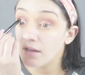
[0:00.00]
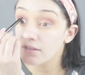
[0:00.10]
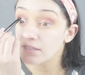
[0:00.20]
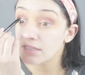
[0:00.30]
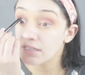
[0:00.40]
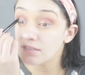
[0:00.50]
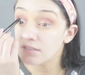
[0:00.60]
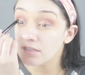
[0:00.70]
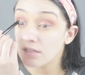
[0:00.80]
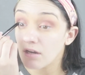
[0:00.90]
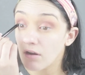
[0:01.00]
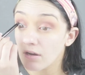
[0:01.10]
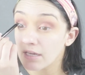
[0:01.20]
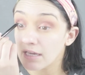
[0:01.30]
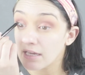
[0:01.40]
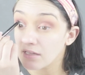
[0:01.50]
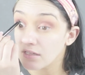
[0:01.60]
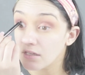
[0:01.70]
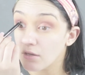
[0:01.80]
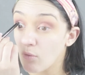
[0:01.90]
This is the Hard
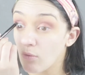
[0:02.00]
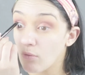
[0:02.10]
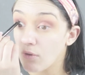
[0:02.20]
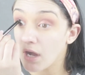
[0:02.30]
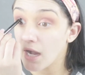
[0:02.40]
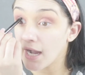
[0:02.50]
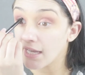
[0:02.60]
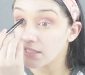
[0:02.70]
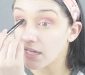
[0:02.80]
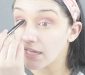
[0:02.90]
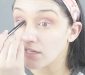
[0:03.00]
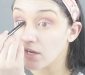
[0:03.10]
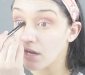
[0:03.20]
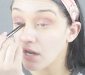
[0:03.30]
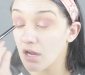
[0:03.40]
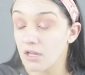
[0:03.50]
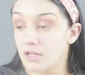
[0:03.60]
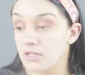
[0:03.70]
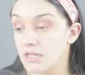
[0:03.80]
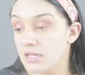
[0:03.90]
Candy eyeliner
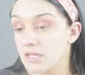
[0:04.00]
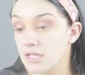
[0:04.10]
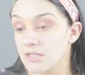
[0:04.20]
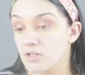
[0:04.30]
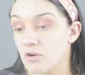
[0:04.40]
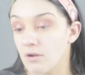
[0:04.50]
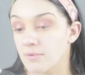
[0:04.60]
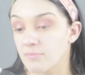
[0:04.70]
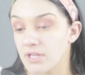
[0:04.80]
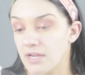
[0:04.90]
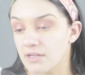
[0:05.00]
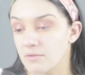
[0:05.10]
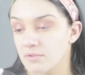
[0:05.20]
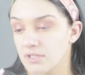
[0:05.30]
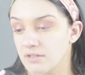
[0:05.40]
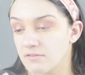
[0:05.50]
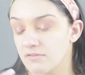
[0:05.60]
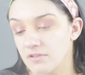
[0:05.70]
in the Carbon Black, I believe.